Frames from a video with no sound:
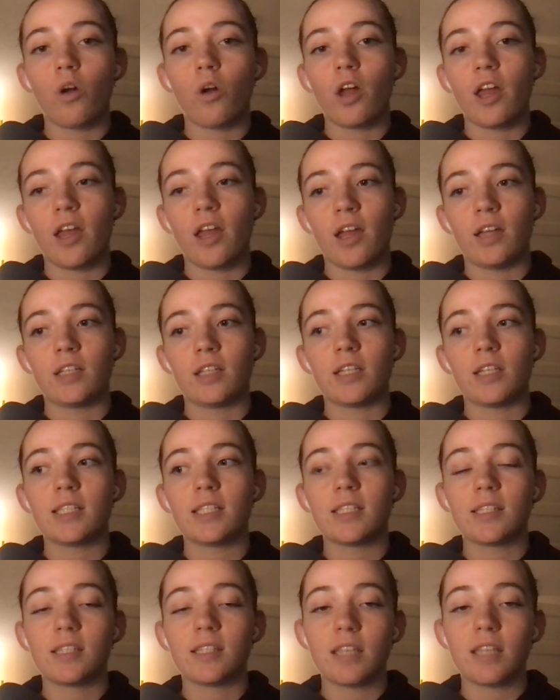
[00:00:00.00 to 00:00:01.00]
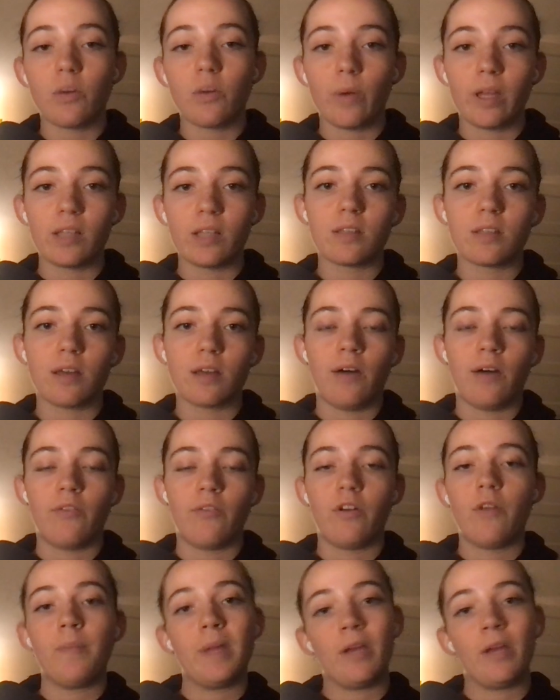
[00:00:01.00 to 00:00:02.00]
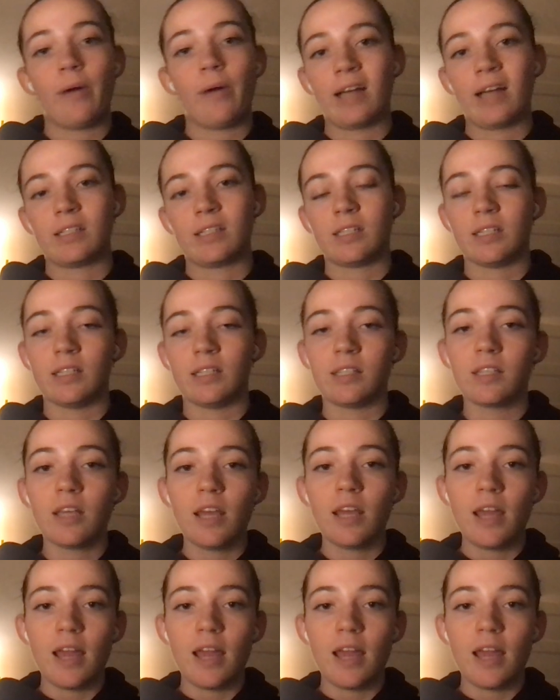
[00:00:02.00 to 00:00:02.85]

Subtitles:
and sequence of amino acids